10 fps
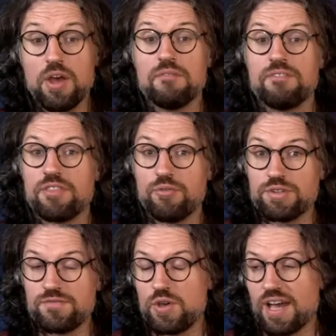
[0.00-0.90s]
For
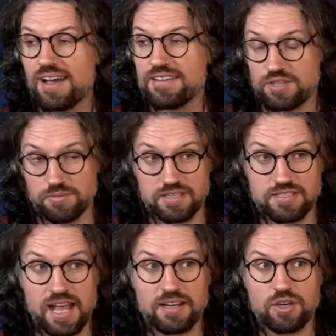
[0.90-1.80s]
those of you guys who are
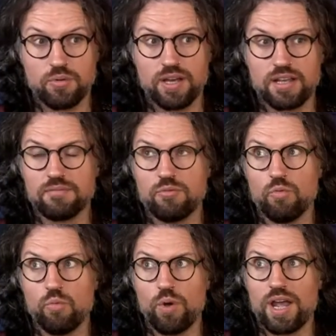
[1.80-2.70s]
sat going,
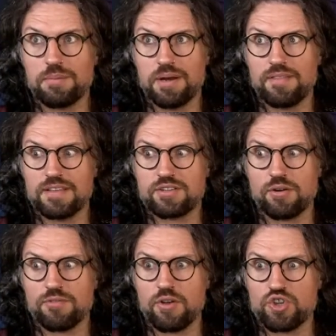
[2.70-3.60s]
wait a minute, this
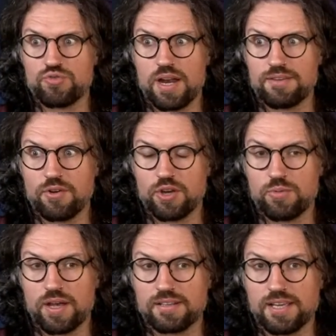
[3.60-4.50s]
got very shreddy very
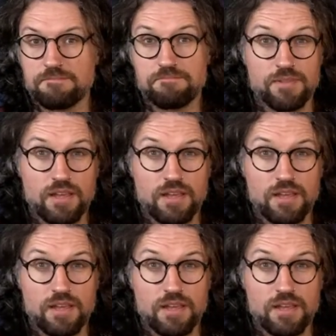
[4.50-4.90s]
quickly,